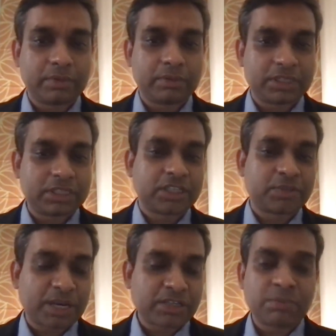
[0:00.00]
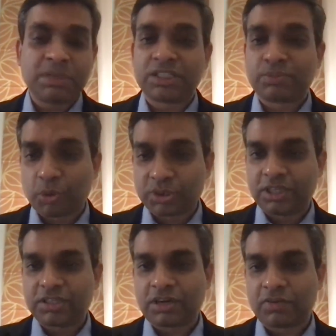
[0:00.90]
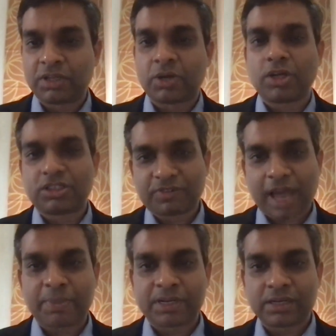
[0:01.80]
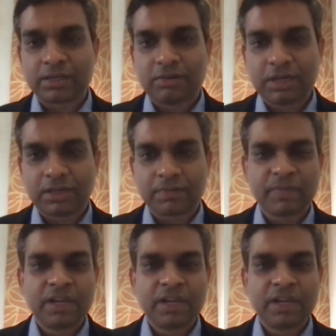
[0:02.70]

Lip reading: this has especially been exposed this year with the cost of capital increasing.